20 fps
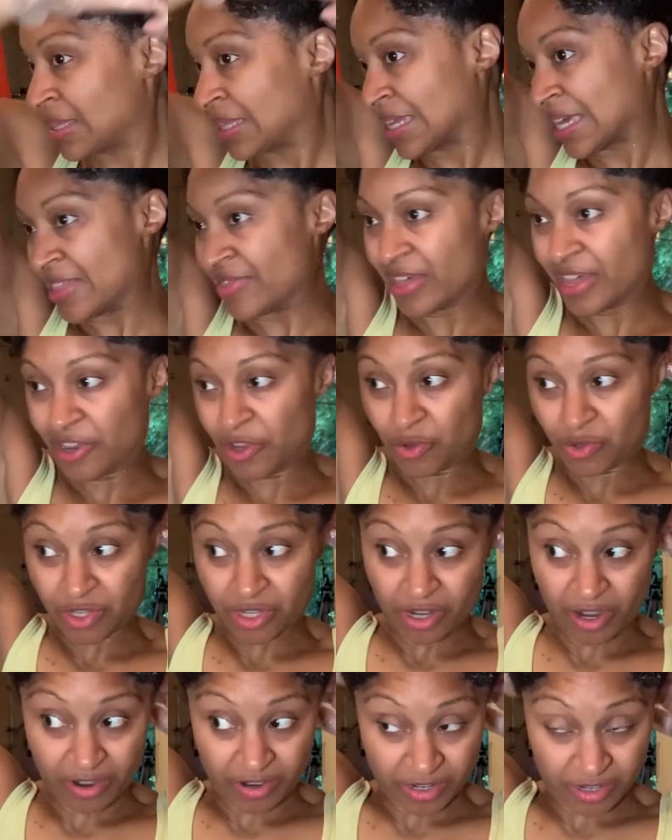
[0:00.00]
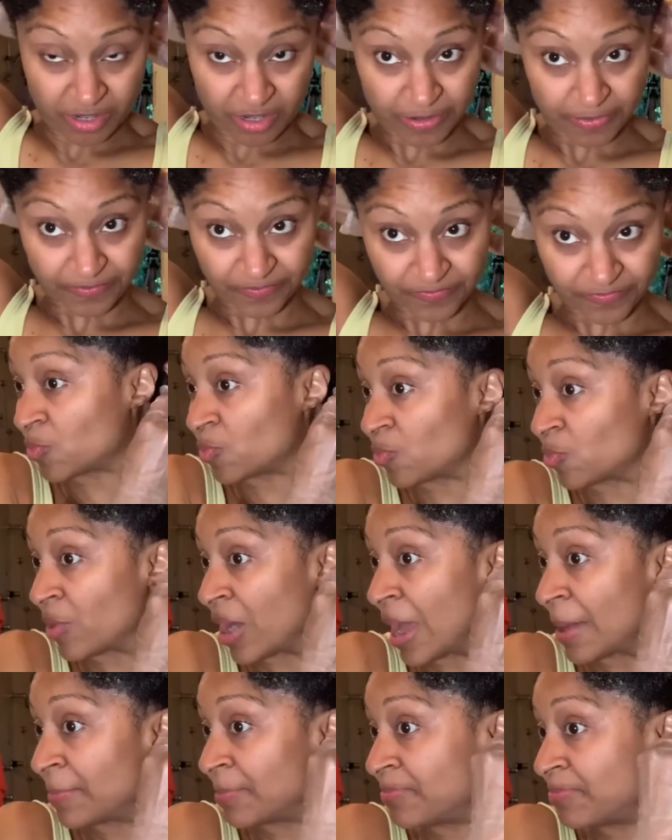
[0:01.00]
And then you start
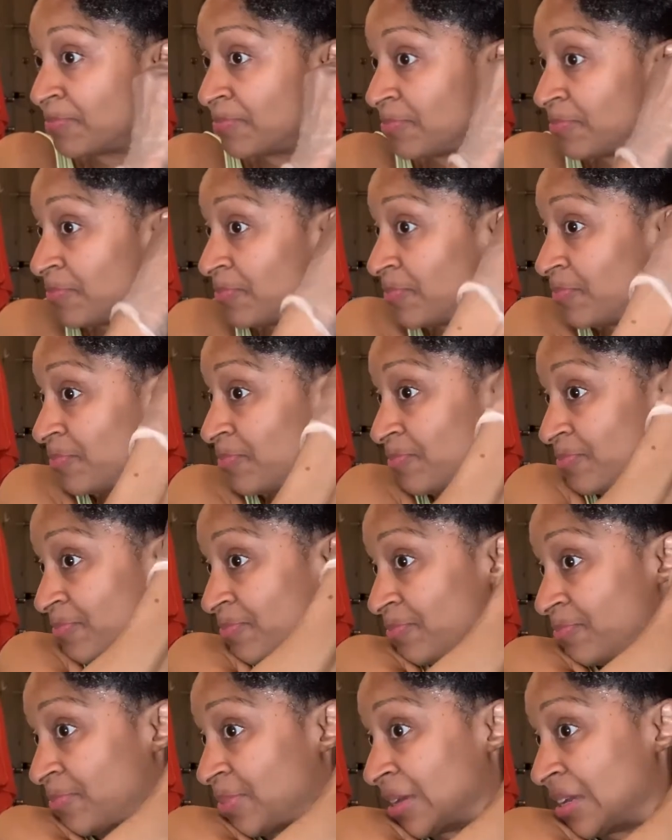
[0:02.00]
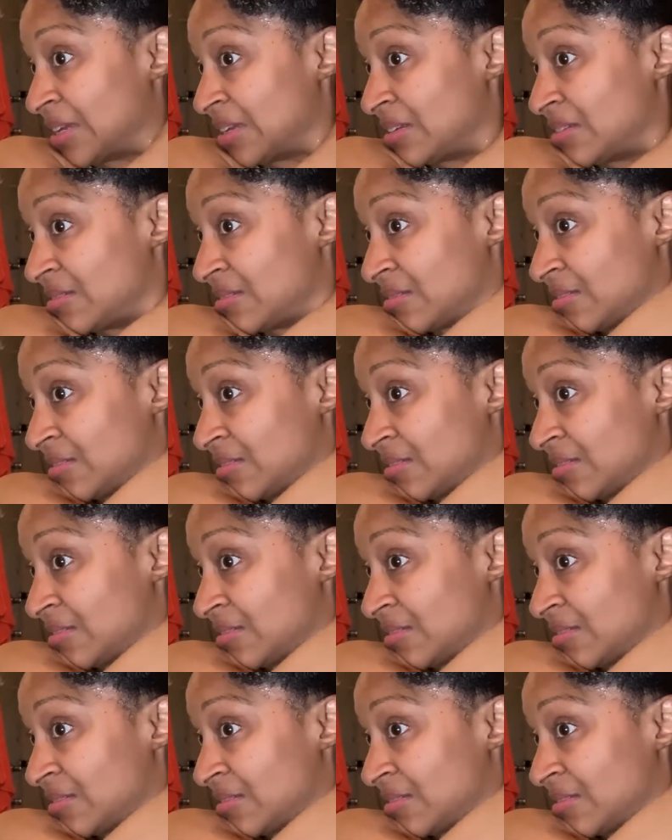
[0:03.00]
wrap it.